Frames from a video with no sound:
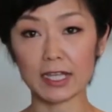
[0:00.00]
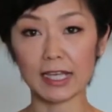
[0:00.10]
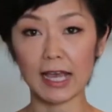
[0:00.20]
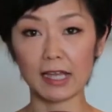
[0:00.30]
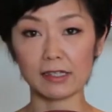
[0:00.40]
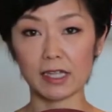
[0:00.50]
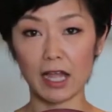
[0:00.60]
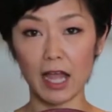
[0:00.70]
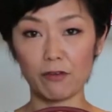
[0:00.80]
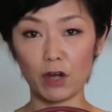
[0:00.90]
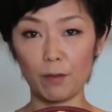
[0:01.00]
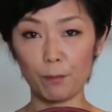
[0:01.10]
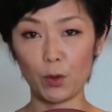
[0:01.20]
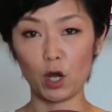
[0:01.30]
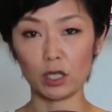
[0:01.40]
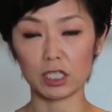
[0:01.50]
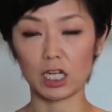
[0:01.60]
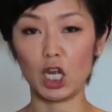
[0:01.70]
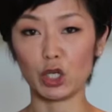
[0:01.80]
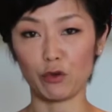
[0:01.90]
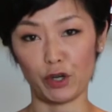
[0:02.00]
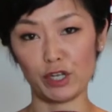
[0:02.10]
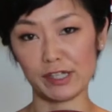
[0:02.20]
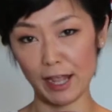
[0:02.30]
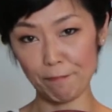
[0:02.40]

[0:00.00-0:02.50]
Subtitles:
cast iron pot Le Peruse.